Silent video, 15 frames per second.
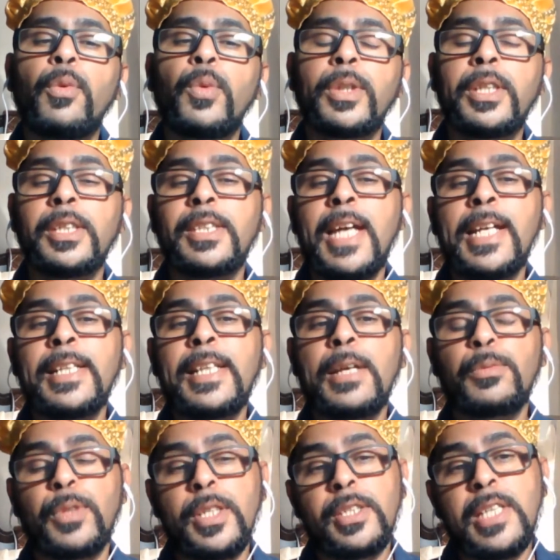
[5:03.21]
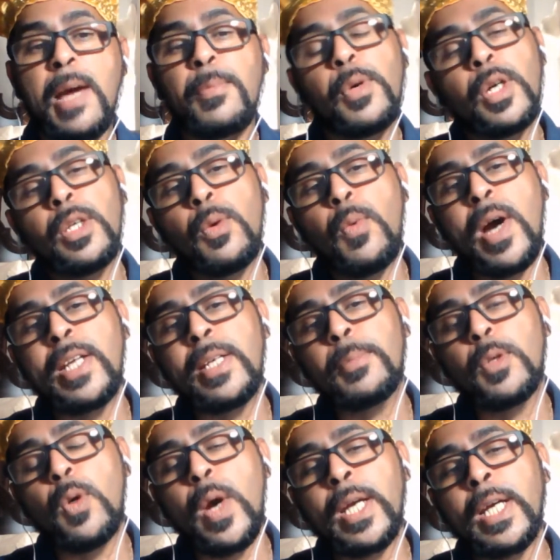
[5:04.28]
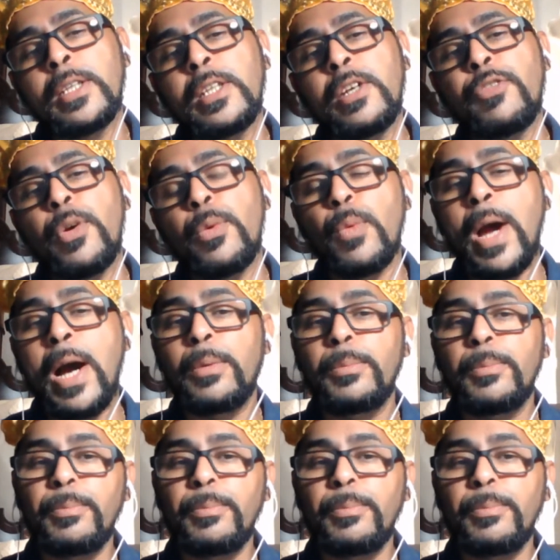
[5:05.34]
We decided that this time we're going to wind up going a different route.